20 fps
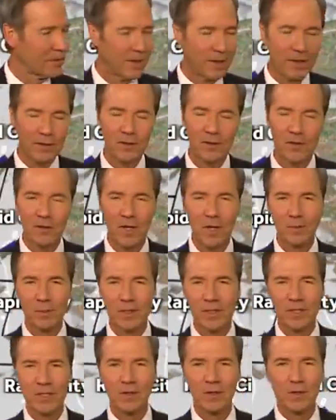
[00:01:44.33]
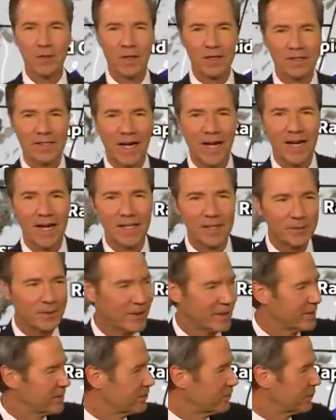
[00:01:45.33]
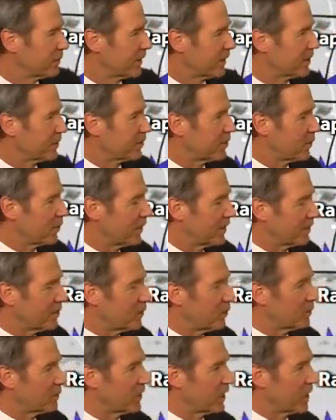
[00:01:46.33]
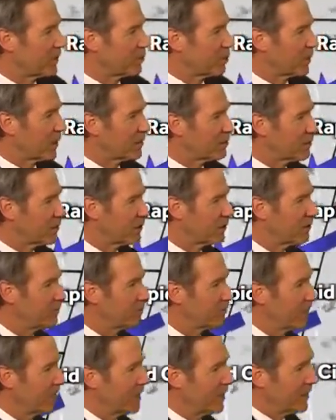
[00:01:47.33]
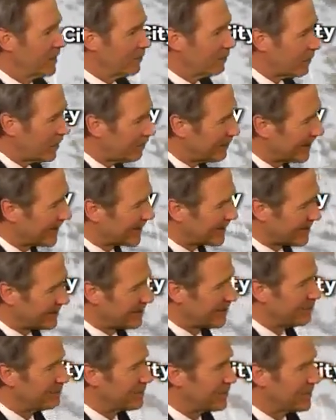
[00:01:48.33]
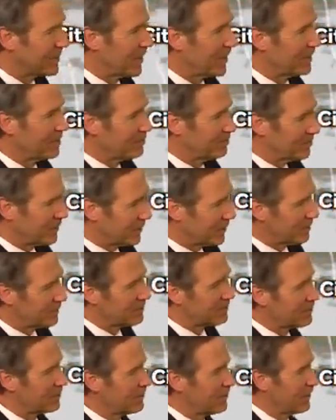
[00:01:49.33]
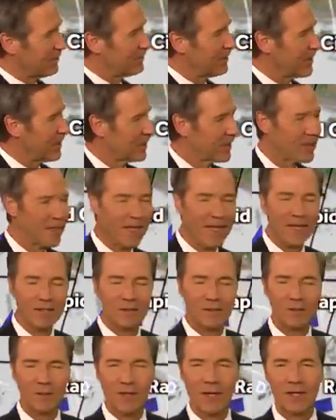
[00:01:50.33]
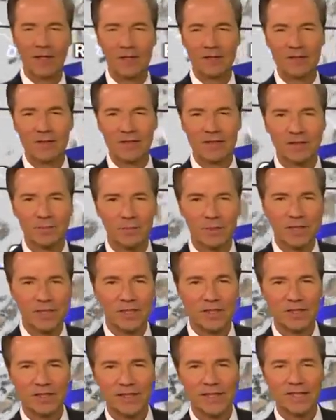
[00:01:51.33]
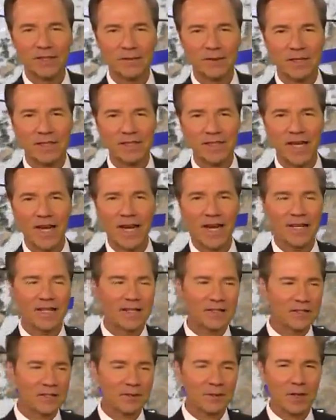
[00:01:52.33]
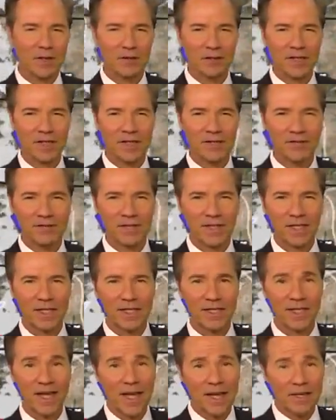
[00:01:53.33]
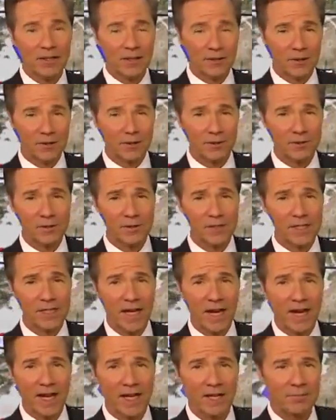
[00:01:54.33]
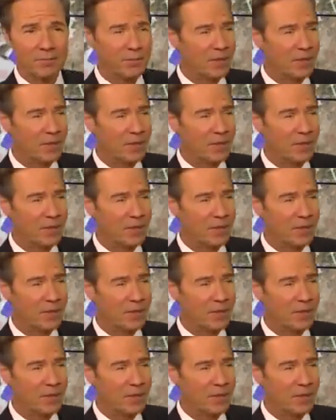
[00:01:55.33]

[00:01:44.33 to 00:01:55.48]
A little stripe of snow across Iowa into Illinois, cold high pressure. Probably get some sun, but also have a lot of clouds around, uh, particularly later in the day and then tomorrow evening. Then Thursday,